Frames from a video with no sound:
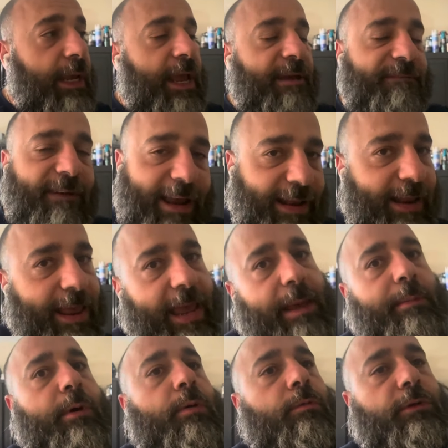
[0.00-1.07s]
And finding the
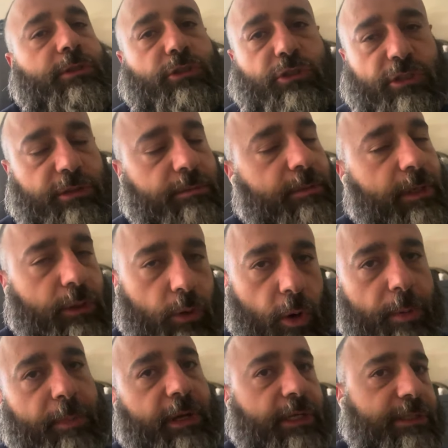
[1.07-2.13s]
ammo was just
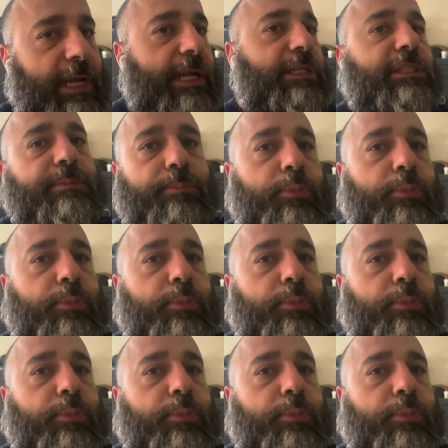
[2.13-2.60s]
annoying because I just